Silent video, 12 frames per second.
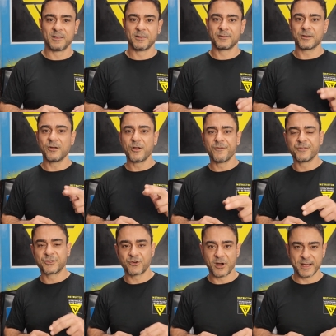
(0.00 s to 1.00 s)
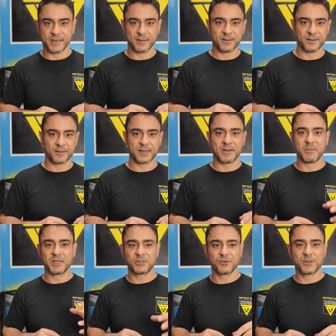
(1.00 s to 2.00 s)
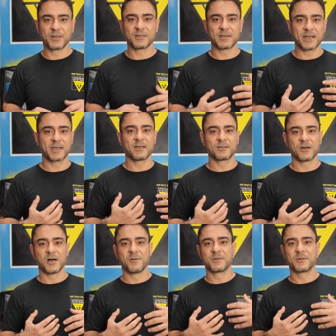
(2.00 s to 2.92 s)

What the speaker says: Don't overtrain, okay? Make sure that you're taking time